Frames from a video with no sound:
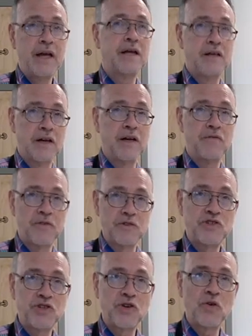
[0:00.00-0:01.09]
Canada, for
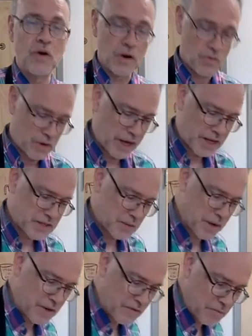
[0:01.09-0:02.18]
sure. We had
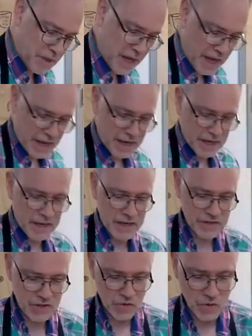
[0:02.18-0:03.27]
somebody from Canada
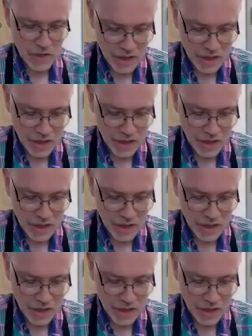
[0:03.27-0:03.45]
join.